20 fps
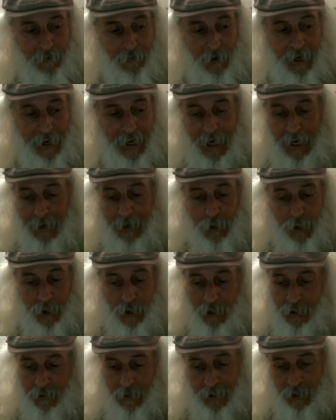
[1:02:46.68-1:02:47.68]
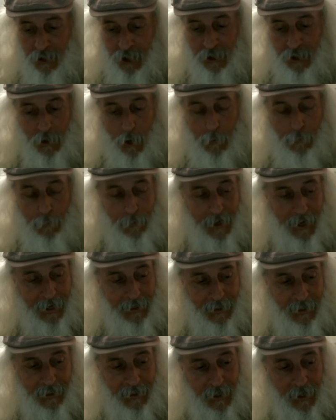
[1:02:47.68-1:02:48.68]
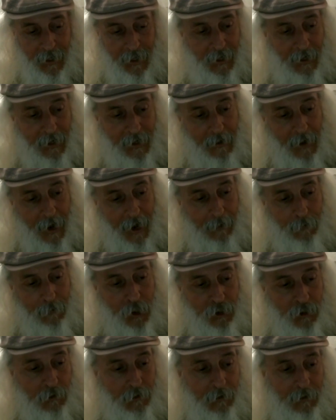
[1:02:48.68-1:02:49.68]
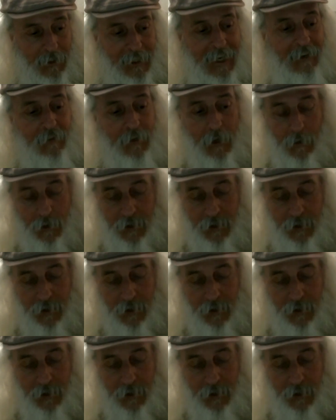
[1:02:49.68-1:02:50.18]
free. And I'm just, it's just open ended. I'm just going to leave those